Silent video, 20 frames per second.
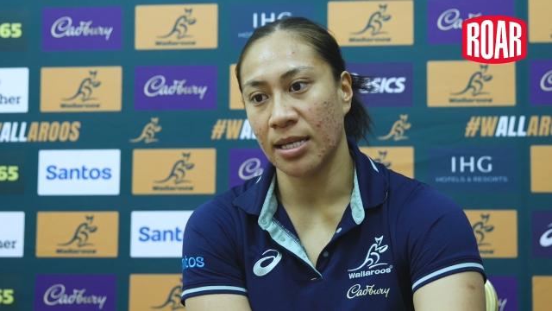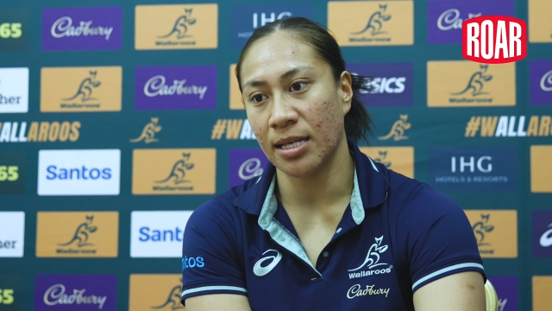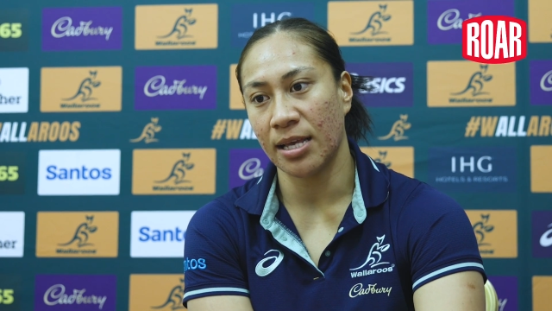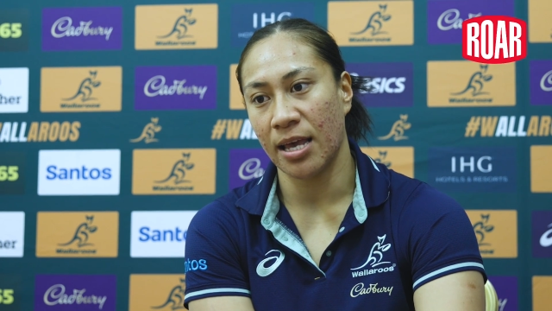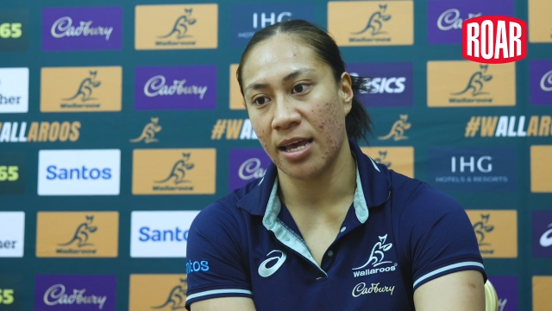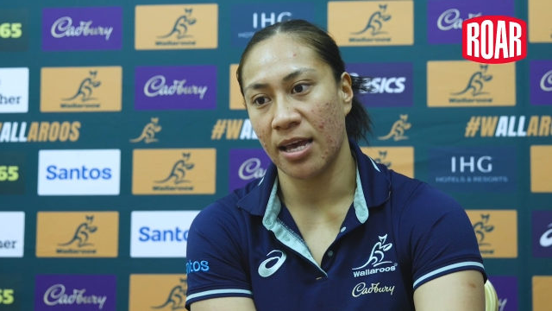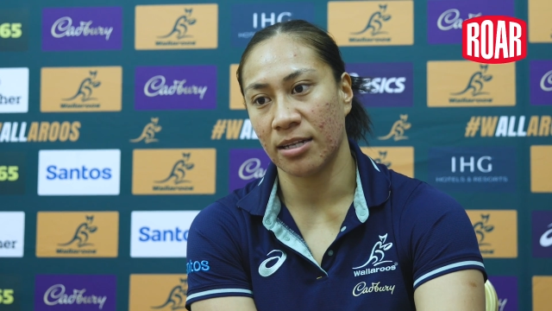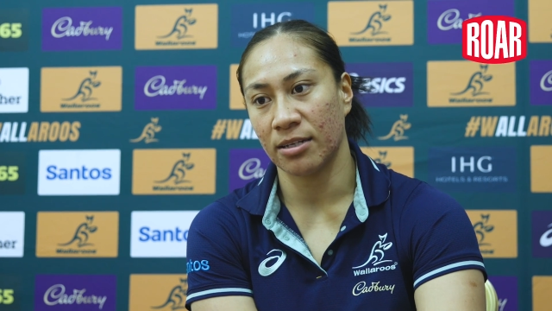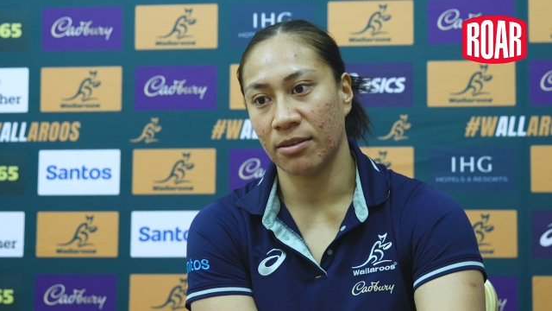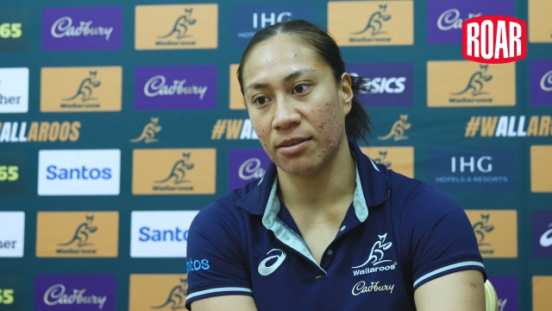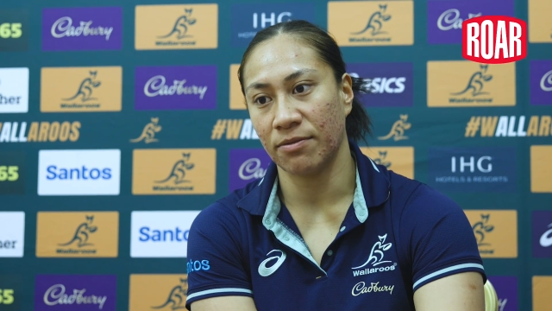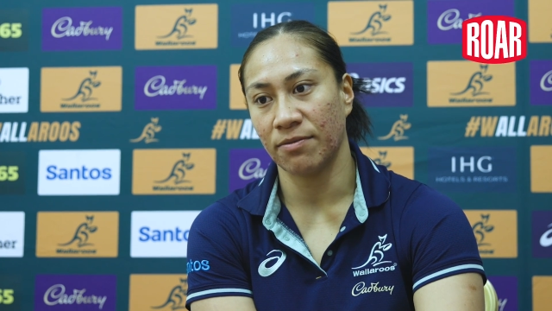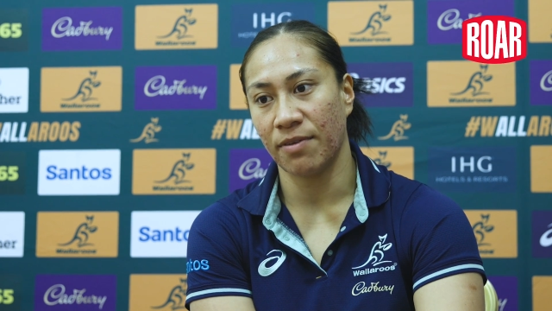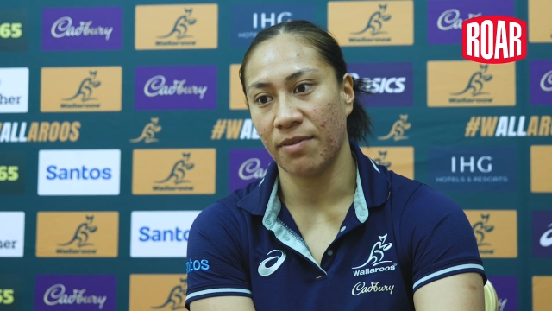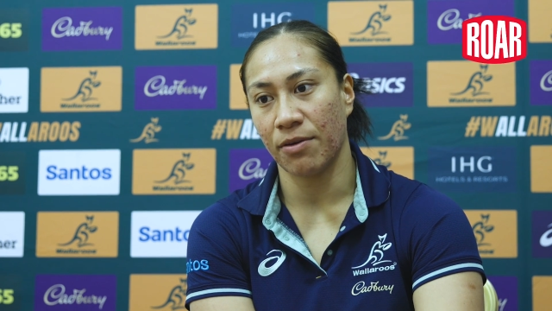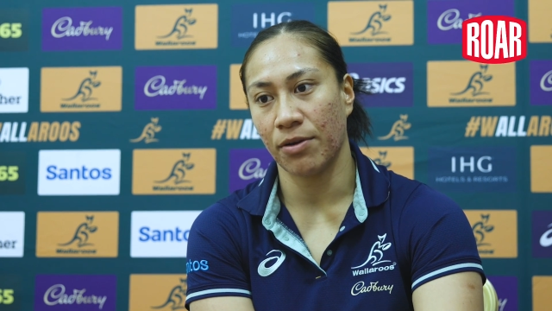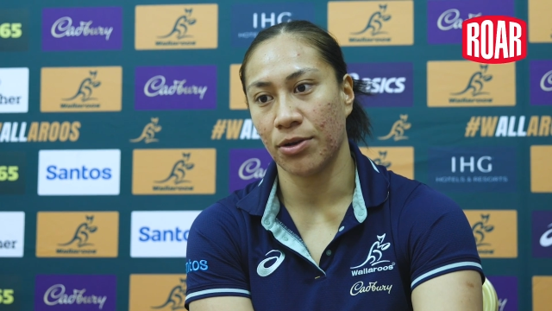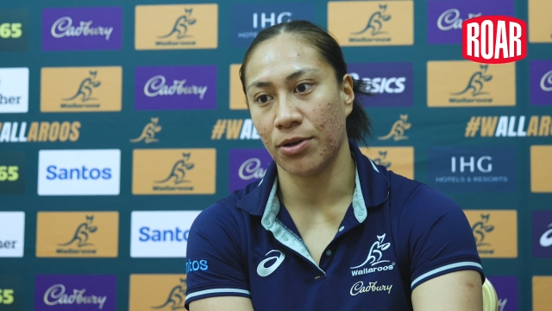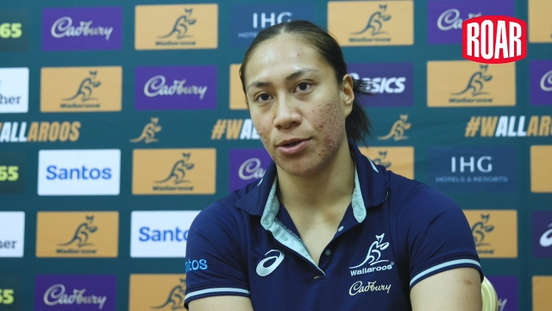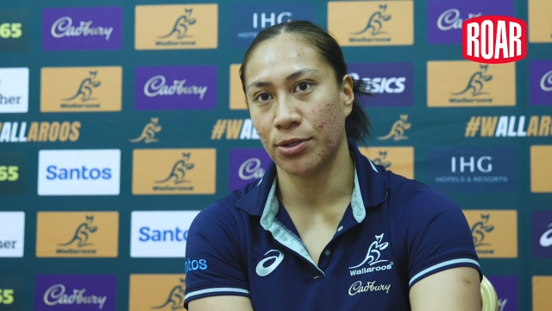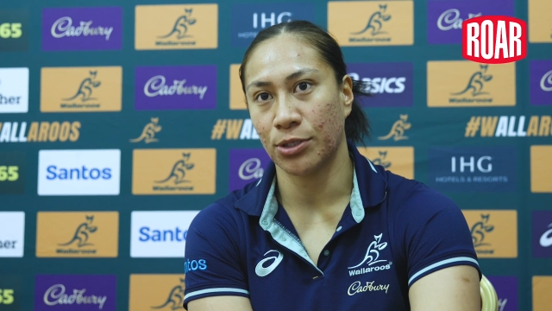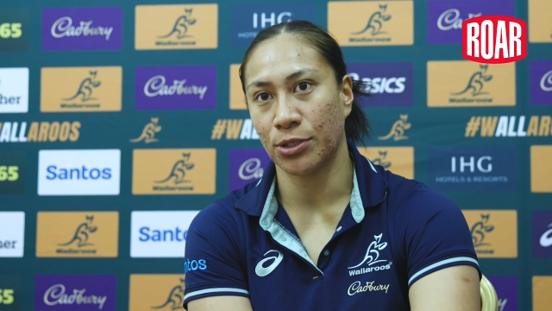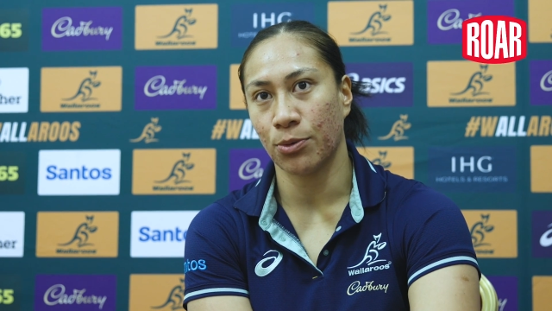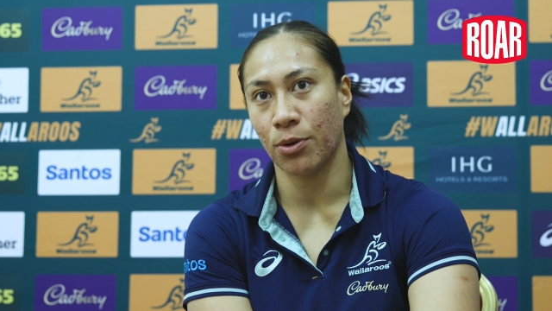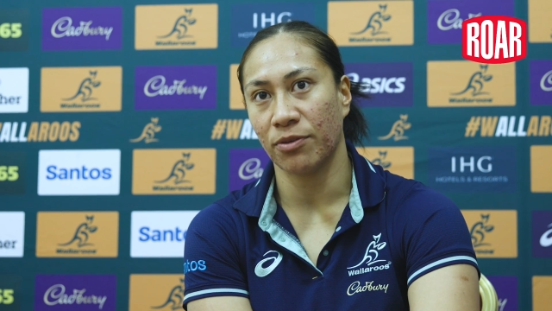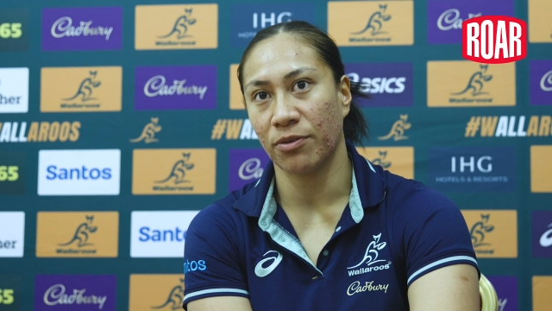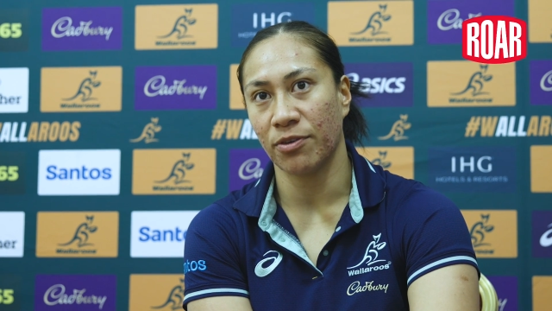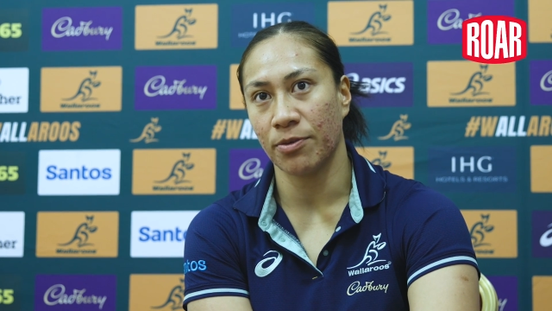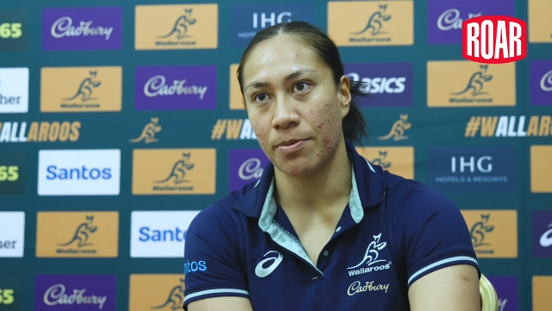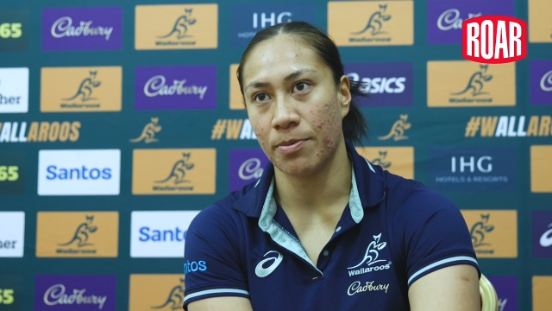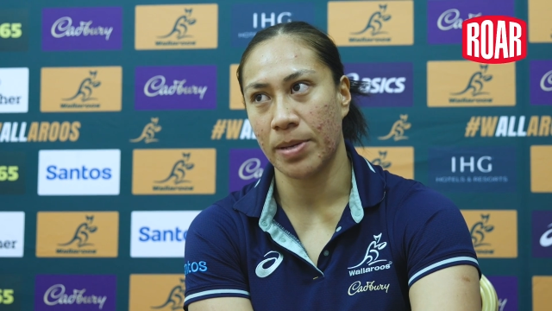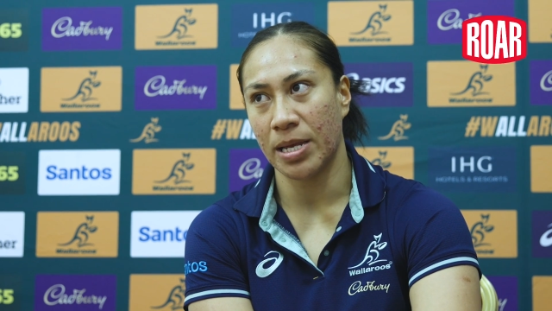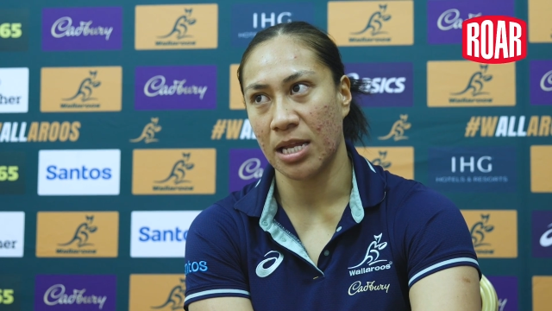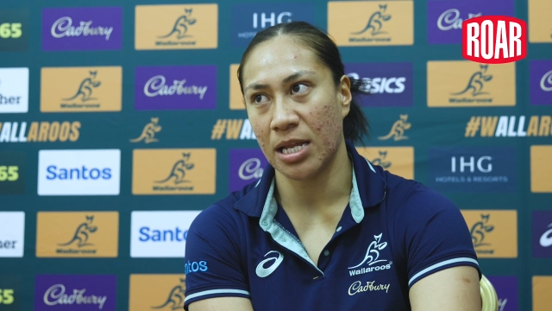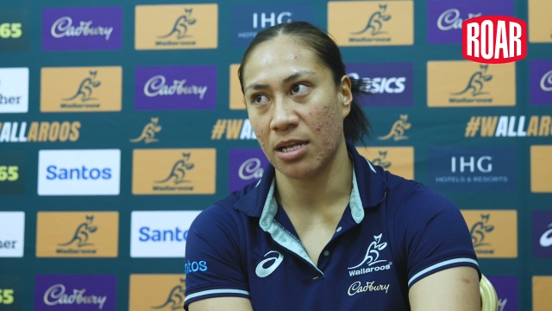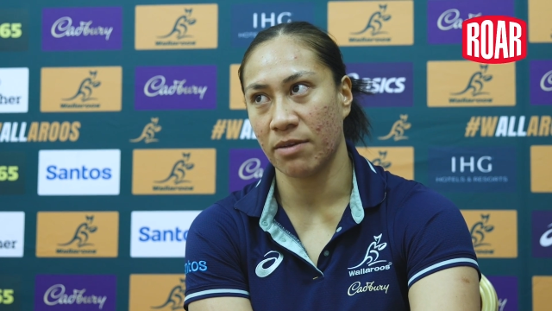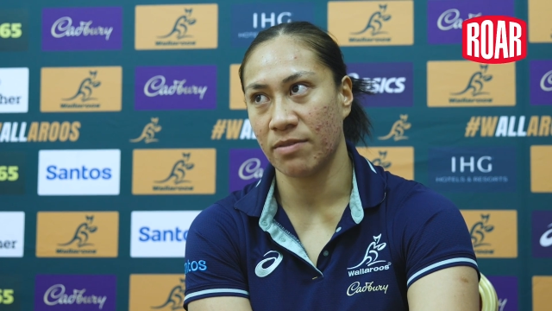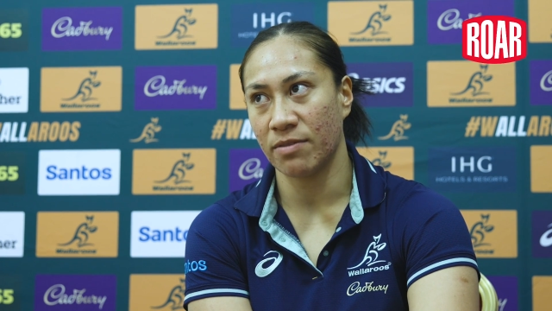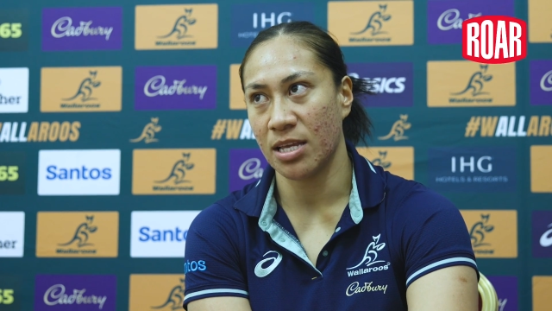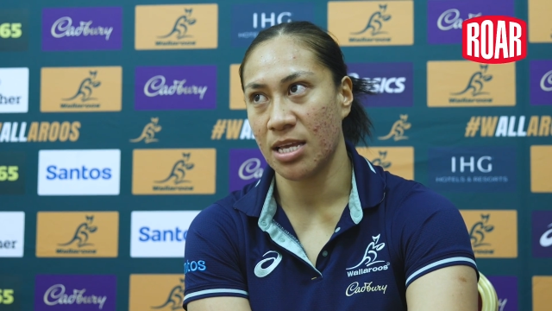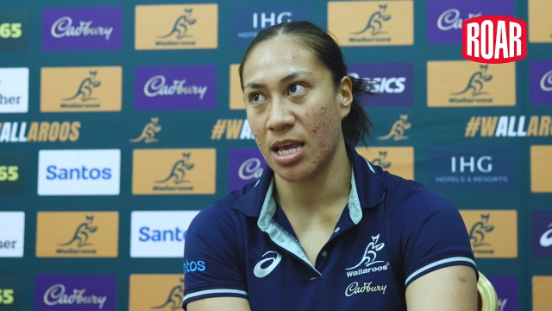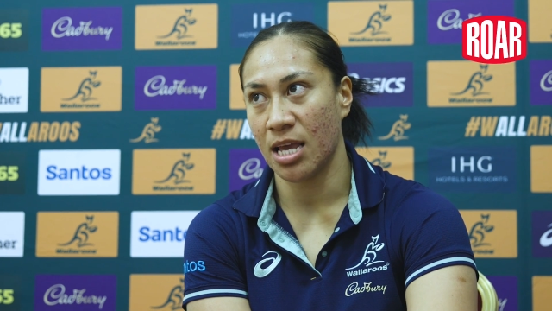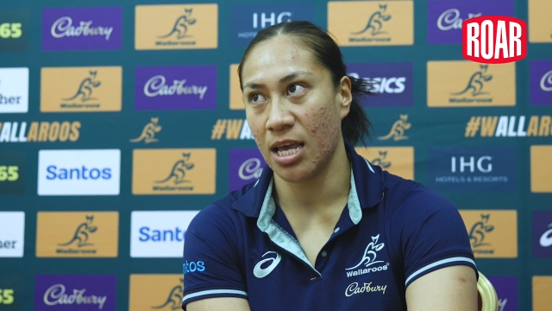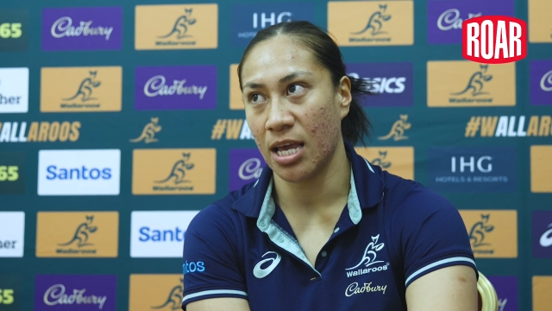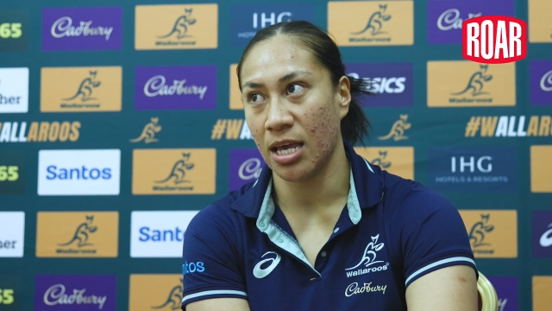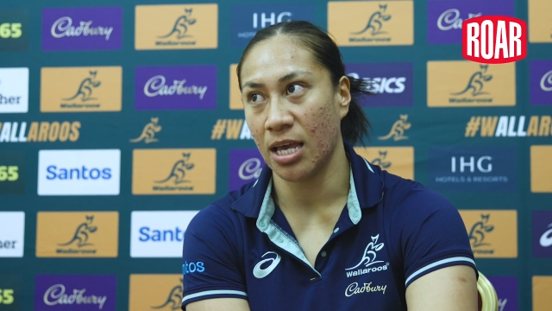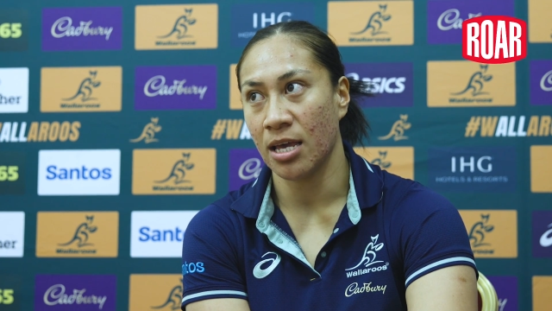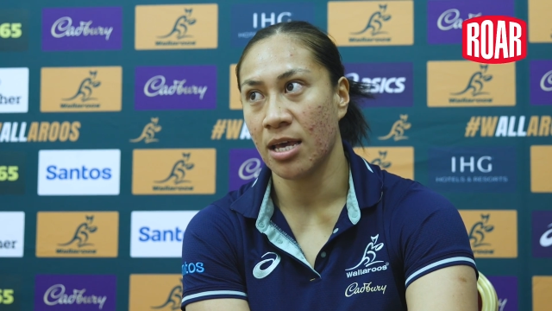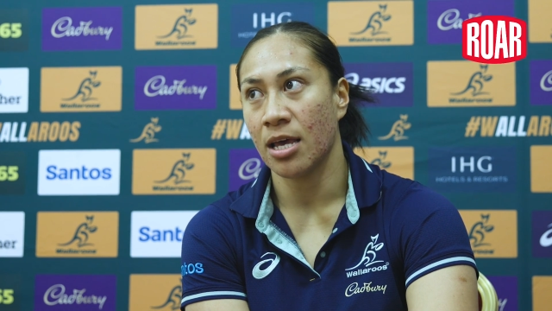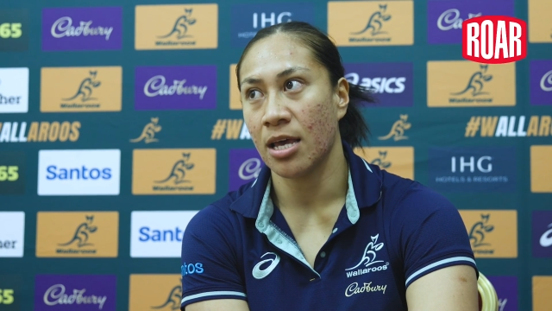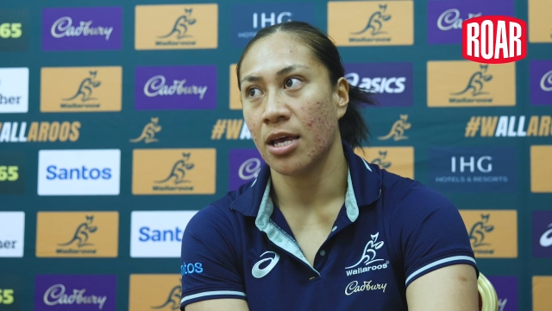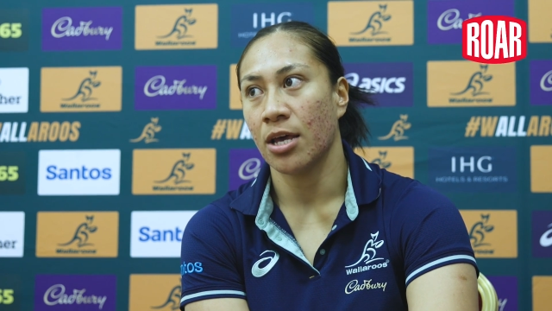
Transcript: Again, very new squad from the beginning of the year,